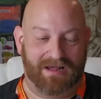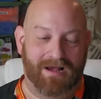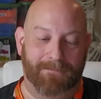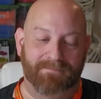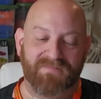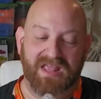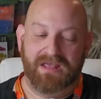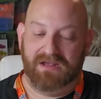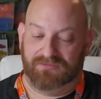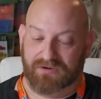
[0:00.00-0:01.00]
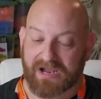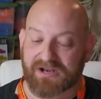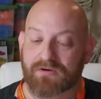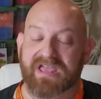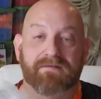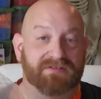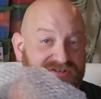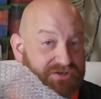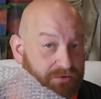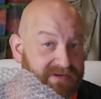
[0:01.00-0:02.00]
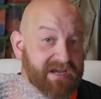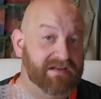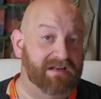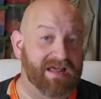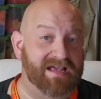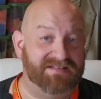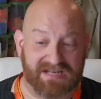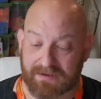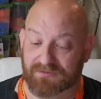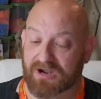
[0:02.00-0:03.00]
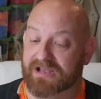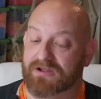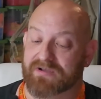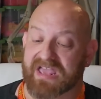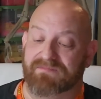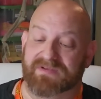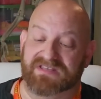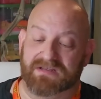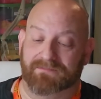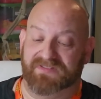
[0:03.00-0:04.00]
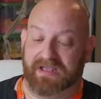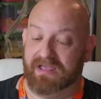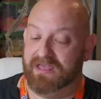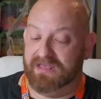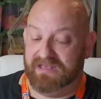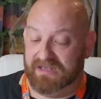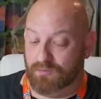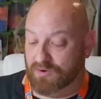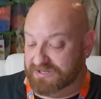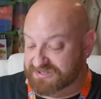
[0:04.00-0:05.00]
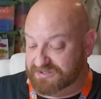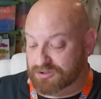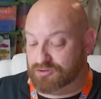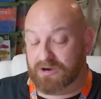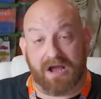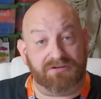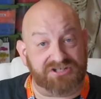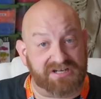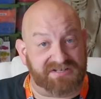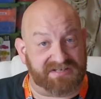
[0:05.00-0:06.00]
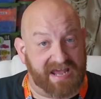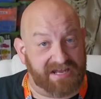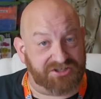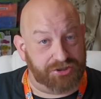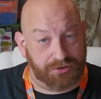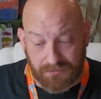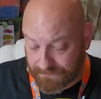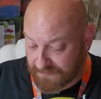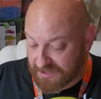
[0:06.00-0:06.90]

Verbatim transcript: Um, Rhino gave this to me, and the last time Rhino gave me something, it was the Crouchy statue,